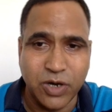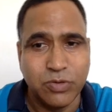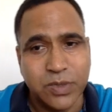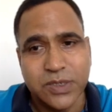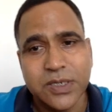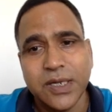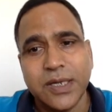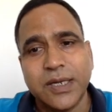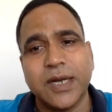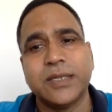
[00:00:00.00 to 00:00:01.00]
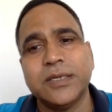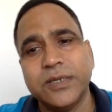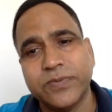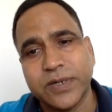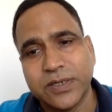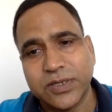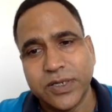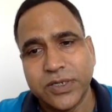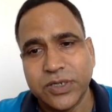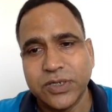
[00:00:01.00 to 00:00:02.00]
how much at the different
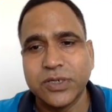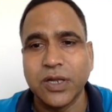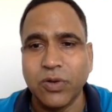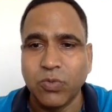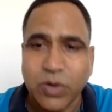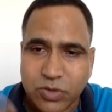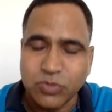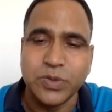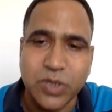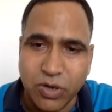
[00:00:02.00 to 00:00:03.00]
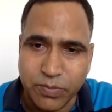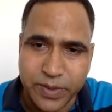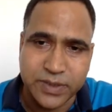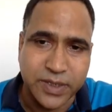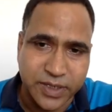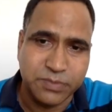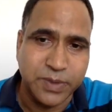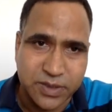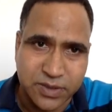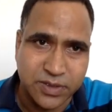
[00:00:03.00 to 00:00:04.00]
stages, what will be the opex and
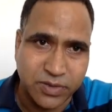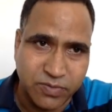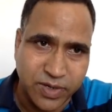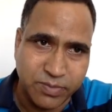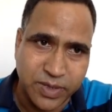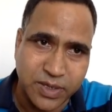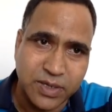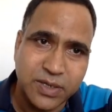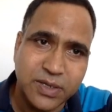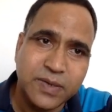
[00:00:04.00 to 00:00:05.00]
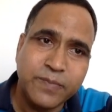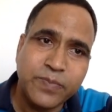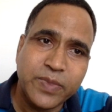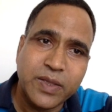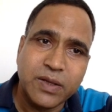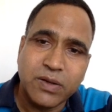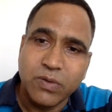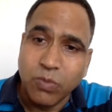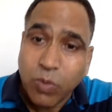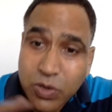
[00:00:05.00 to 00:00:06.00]
expenses requirement,
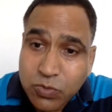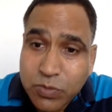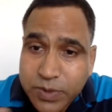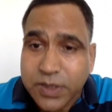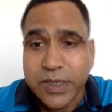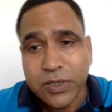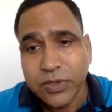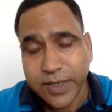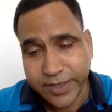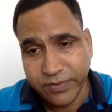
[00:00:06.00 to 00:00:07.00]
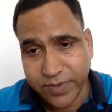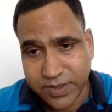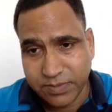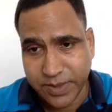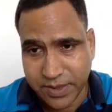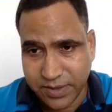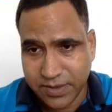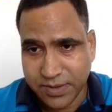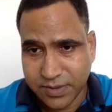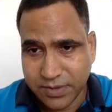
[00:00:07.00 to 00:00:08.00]
what would be the return on investment
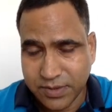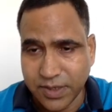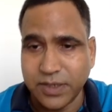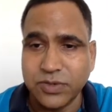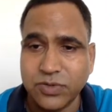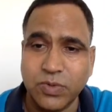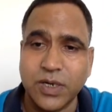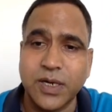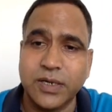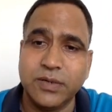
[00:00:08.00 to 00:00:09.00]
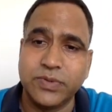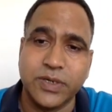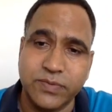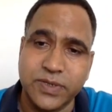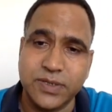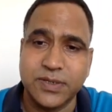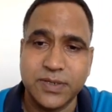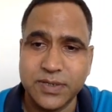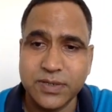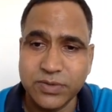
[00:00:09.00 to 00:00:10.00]
against what kind of
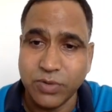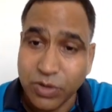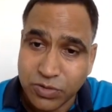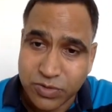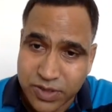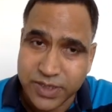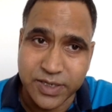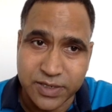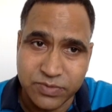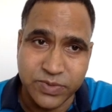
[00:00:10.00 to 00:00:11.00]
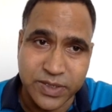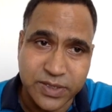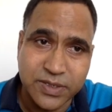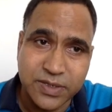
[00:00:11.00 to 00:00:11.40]
services. All those details we